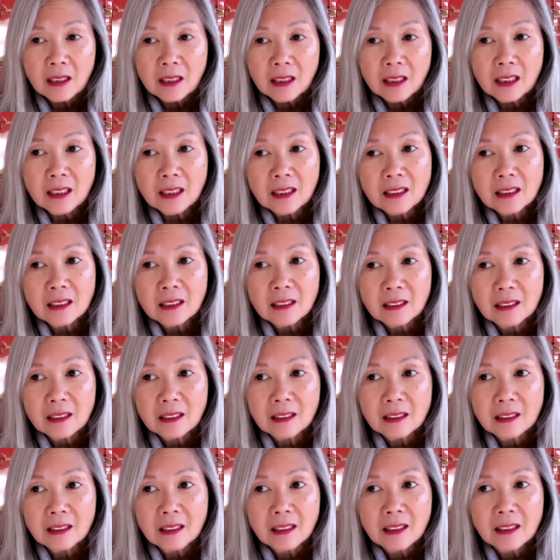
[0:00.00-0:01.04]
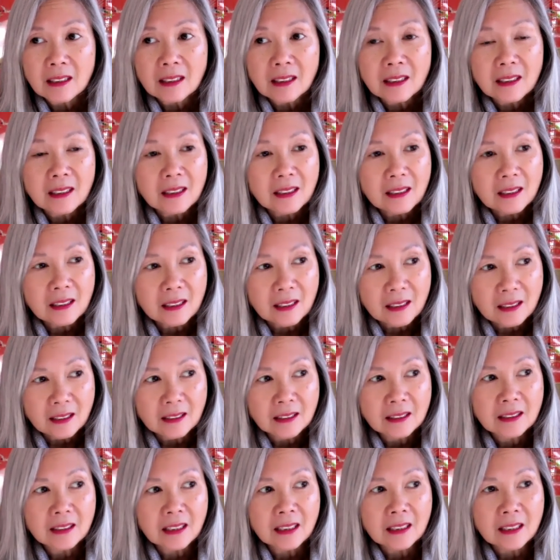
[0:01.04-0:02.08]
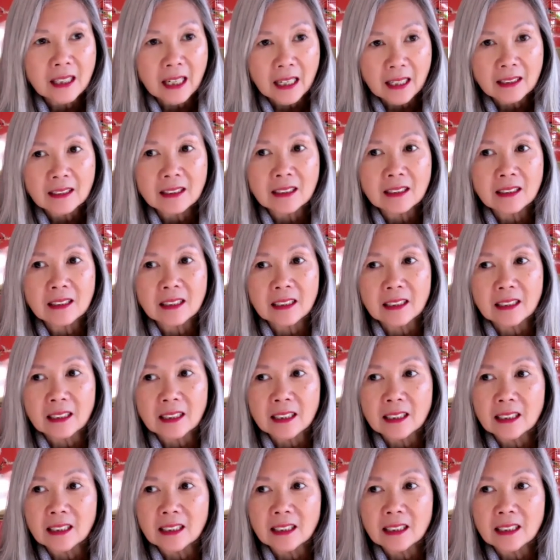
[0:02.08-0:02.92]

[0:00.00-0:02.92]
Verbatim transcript: It is an entity.